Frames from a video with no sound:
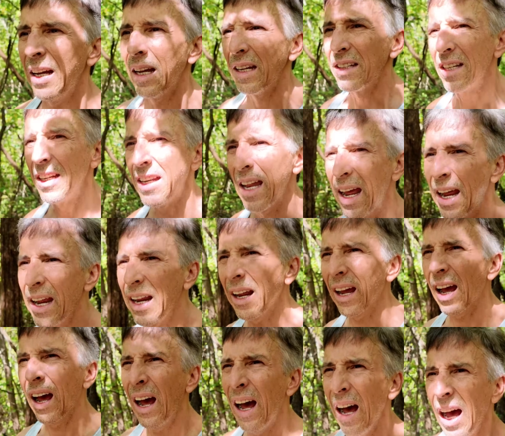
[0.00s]
And today,
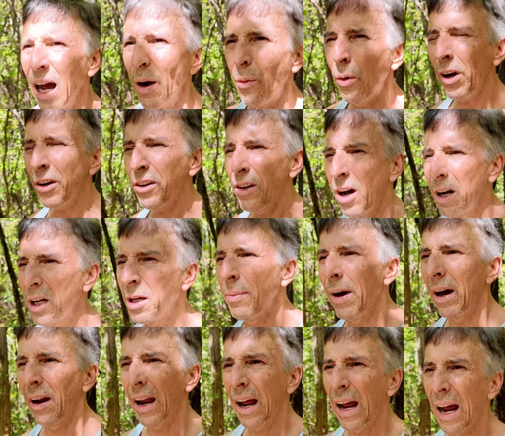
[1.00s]
I want to talk
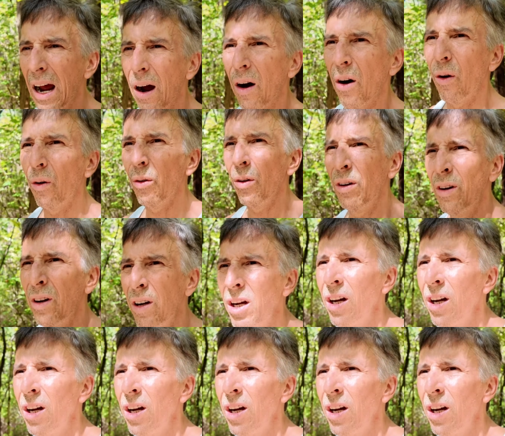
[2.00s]
about how